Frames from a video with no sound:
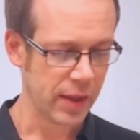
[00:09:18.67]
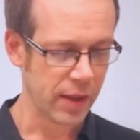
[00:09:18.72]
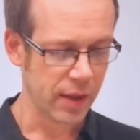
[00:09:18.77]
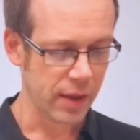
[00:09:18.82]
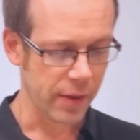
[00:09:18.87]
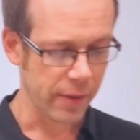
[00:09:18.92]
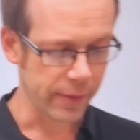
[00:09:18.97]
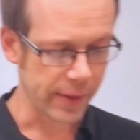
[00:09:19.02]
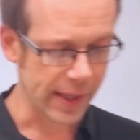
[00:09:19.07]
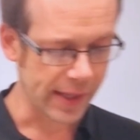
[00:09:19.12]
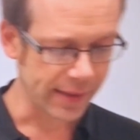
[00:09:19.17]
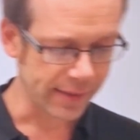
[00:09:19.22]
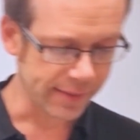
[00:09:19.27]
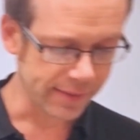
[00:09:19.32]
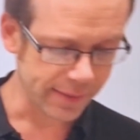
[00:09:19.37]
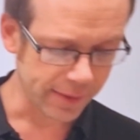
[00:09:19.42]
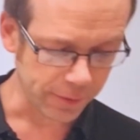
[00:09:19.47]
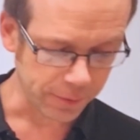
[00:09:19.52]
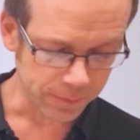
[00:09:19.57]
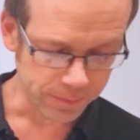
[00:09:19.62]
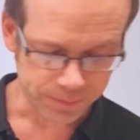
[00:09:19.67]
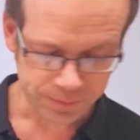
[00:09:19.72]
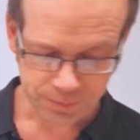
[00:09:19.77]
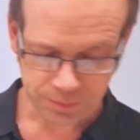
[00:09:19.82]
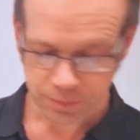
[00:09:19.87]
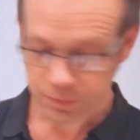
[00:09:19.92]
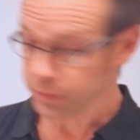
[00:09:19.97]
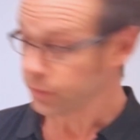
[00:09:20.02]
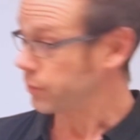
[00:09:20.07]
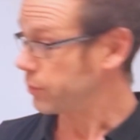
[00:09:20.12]
Okay, so
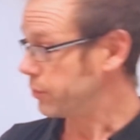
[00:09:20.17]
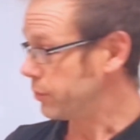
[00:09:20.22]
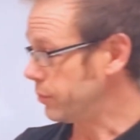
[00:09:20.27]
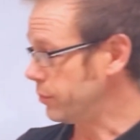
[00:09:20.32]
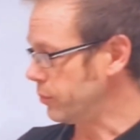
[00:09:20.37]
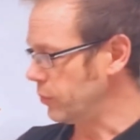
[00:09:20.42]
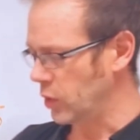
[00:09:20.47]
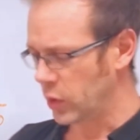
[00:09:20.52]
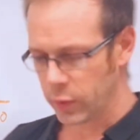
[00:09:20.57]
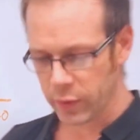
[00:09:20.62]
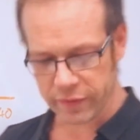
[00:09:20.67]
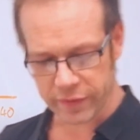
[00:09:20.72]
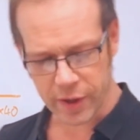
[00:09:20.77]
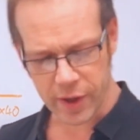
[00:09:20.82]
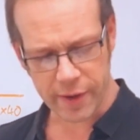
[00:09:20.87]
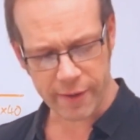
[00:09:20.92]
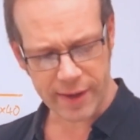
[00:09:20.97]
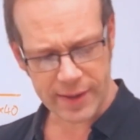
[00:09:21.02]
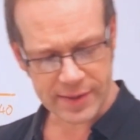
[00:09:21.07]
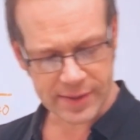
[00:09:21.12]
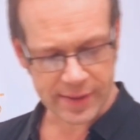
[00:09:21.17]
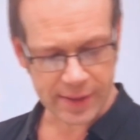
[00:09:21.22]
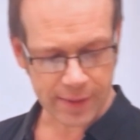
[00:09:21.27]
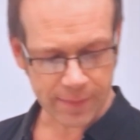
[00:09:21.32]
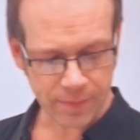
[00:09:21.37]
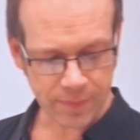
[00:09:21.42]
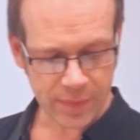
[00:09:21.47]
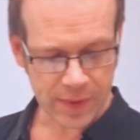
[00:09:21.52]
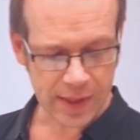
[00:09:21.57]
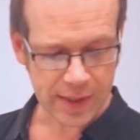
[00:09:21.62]
we've got our answer,
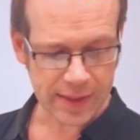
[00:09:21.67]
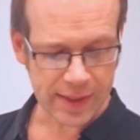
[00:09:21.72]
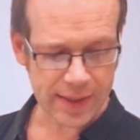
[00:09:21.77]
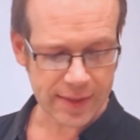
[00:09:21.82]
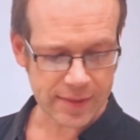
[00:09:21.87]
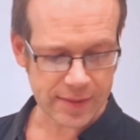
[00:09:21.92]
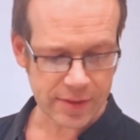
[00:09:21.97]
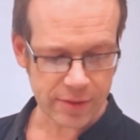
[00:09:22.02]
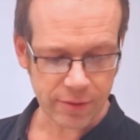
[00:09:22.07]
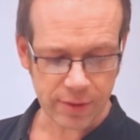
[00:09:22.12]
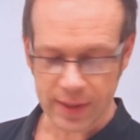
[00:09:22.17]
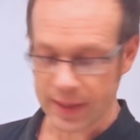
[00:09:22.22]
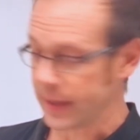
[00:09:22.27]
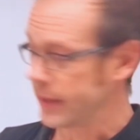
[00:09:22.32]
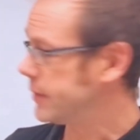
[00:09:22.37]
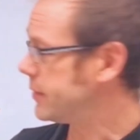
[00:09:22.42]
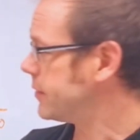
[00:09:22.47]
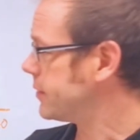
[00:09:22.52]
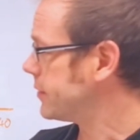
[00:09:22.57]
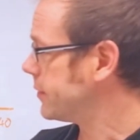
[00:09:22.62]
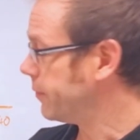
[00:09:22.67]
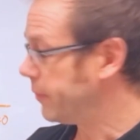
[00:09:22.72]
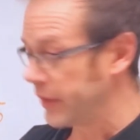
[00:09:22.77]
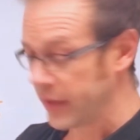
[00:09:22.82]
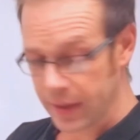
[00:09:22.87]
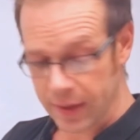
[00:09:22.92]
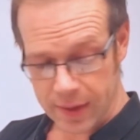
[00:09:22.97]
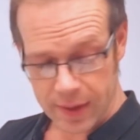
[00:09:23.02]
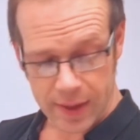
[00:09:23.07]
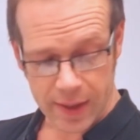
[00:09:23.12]
and the answer is
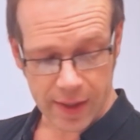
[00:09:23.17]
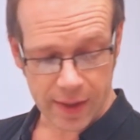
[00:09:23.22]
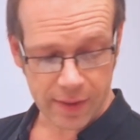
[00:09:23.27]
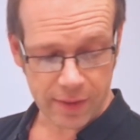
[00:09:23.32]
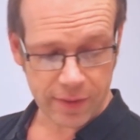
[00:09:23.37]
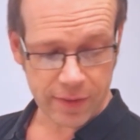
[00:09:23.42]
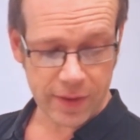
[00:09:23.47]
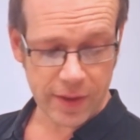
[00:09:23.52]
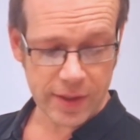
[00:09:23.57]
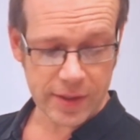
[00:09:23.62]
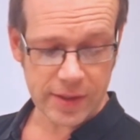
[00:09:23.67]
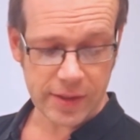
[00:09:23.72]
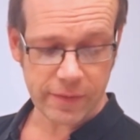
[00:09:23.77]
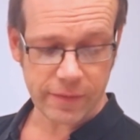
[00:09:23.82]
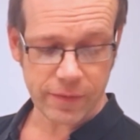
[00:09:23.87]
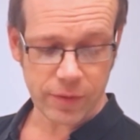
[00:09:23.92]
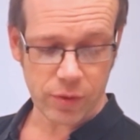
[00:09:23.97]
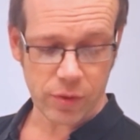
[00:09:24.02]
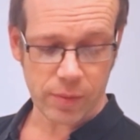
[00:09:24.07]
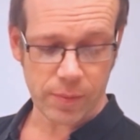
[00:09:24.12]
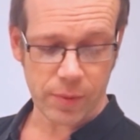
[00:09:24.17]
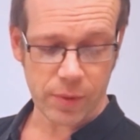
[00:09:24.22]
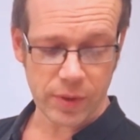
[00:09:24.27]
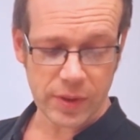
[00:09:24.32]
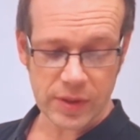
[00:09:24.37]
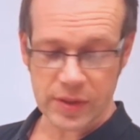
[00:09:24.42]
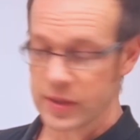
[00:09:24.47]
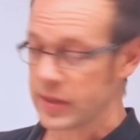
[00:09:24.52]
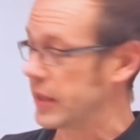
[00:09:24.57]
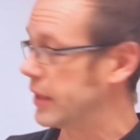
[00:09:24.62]

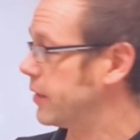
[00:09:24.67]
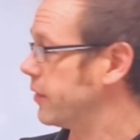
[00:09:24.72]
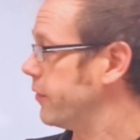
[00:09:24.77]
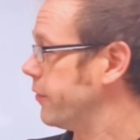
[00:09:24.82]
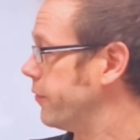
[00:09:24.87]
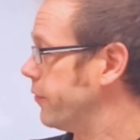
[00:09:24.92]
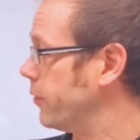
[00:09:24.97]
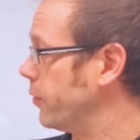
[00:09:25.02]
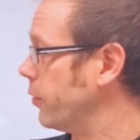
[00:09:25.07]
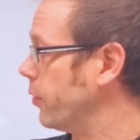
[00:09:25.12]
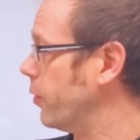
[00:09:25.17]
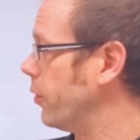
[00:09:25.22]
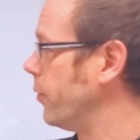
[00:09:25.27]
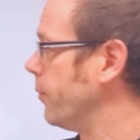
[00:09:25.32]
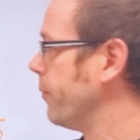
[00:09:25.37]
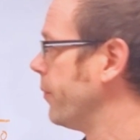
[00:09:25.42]
34.64.